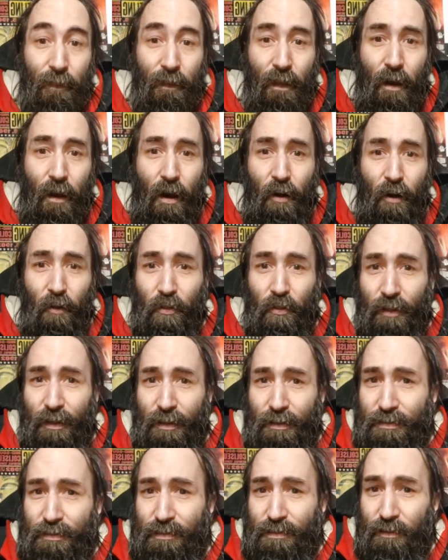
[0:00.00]
All
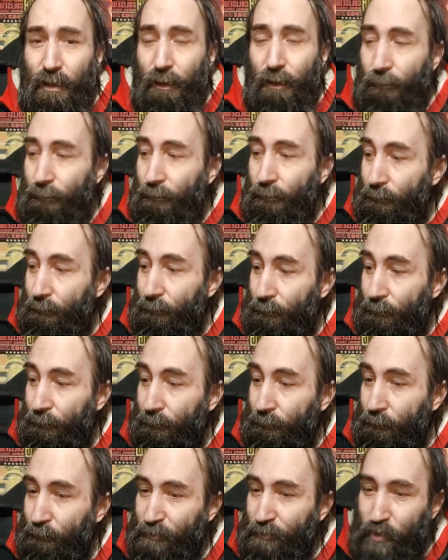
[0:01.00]
these
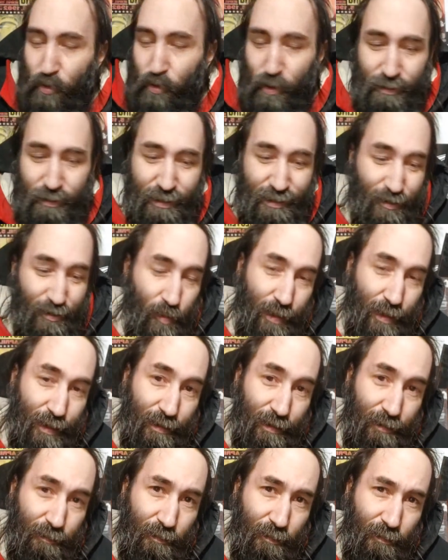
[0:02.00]
restrictions
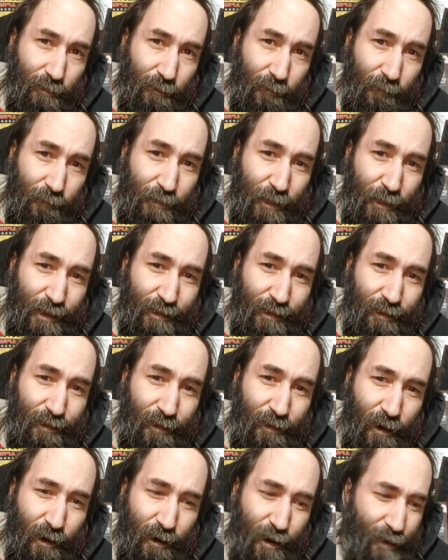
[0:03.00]
we think
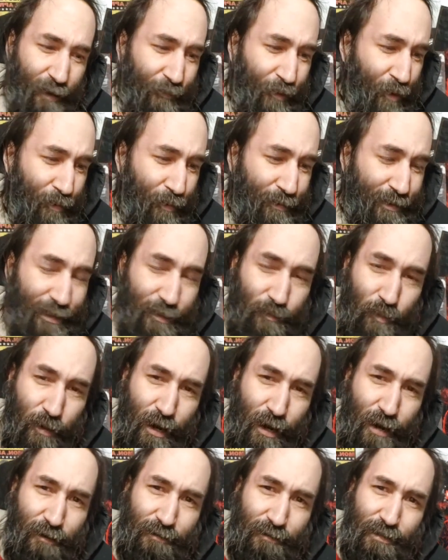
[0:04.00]
are out there, we just put
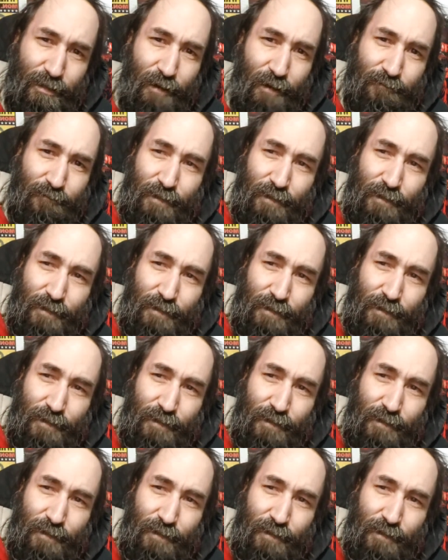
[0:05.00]
on ourselves.